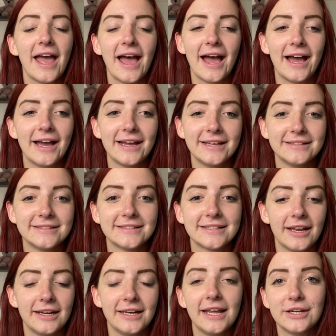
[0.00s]
and
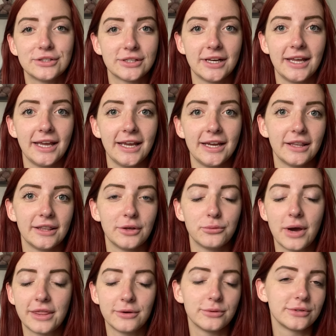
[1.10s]
literally the
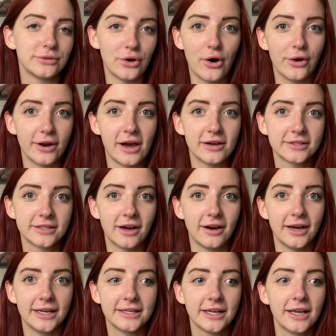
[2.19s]
weather was not on our
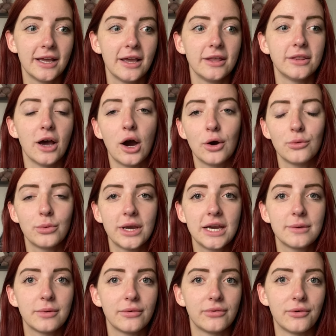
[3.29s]
side. The whole
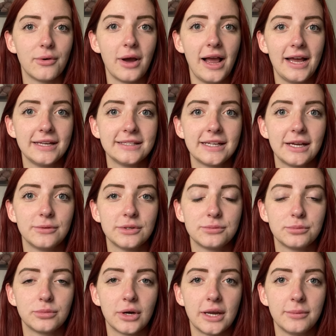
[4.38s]
week beforehand it was
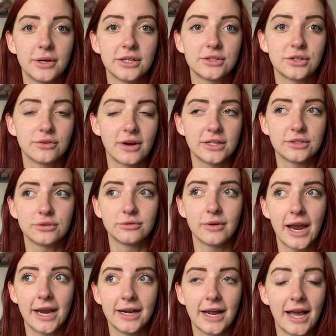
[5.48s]
pretty much torrential
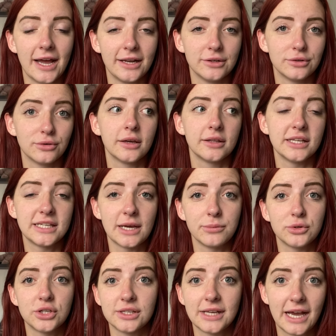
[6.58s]
rain and the
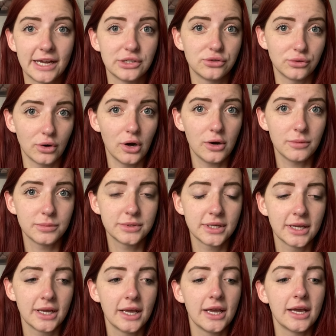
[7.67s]
temperatures had dropped.
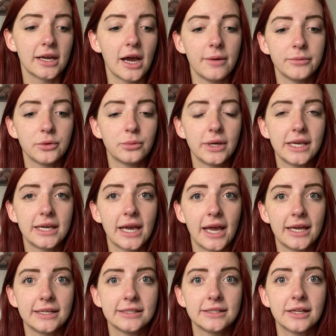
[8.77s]
Come the
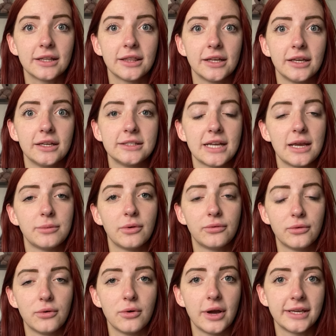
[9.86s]
weekend, the day
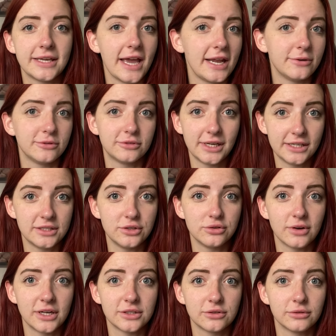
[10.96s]
before, again it was literally
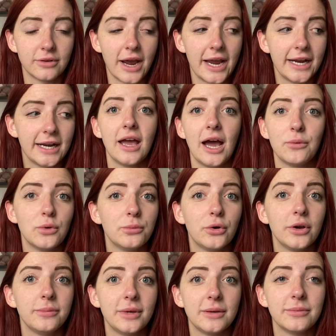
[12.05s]
torrential rain. At one
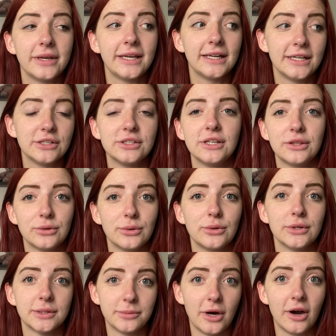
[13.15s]
point me and Pete literally
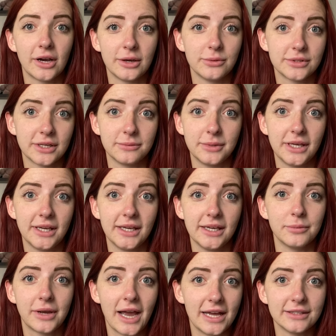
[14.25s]
thought the market was going to be
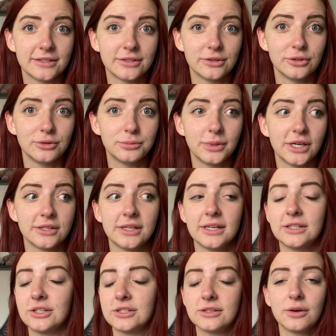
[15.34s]
cancelled because it
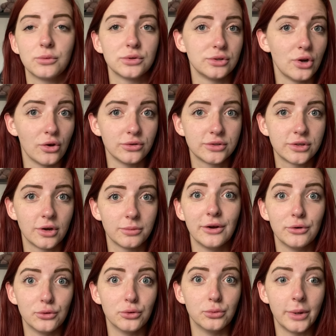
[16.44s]
just was non-stop
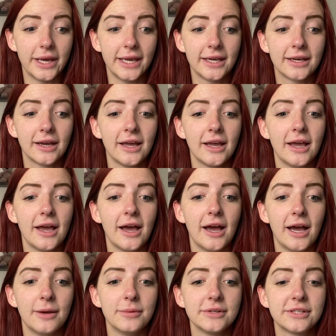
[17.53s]
all week.
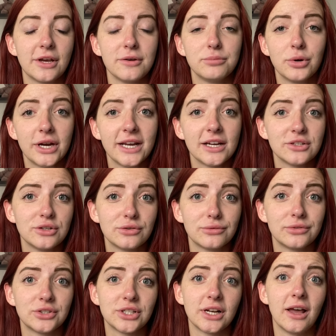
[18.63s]
So pretty unusual
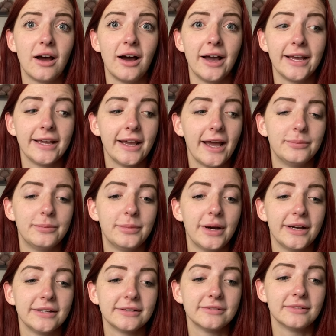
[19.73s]
for July,
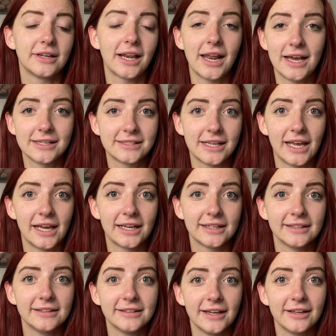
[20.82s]
but classic
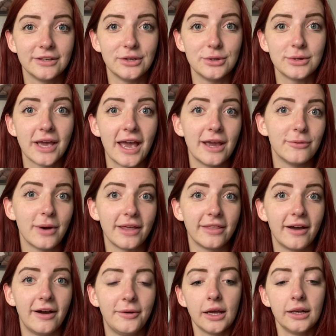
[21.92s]
UK
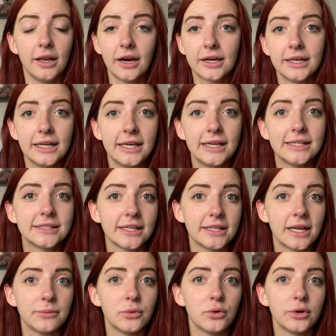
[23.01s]
weather. Luckily
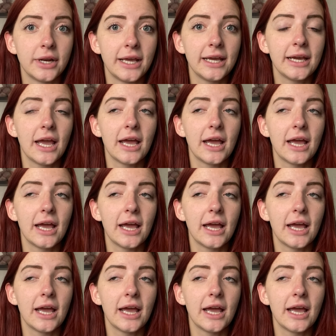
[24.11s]
Sunday morning